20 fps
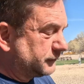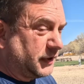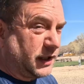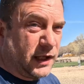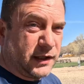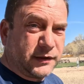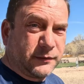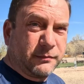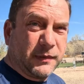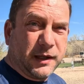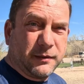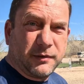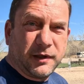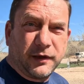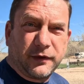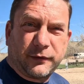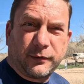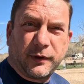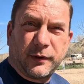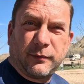that's maybe
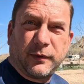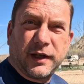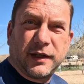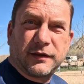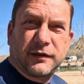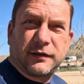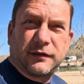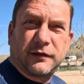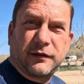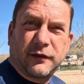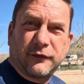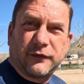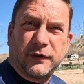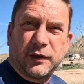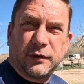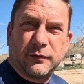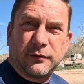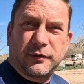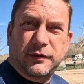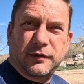3 weeks of
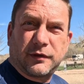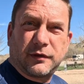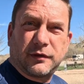use.